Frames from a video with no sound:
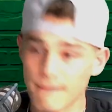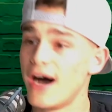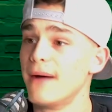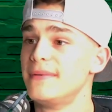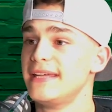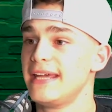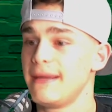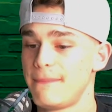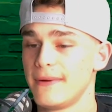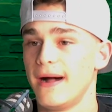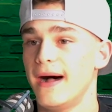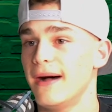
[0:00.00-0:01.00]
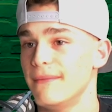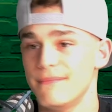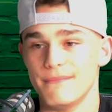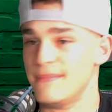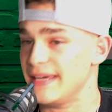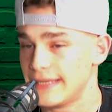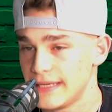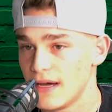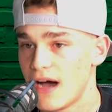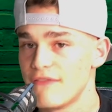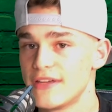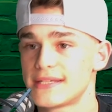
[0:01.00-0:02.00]
Mobb Deep. Biggie,
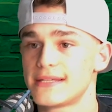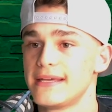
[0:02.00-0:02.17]
obviously.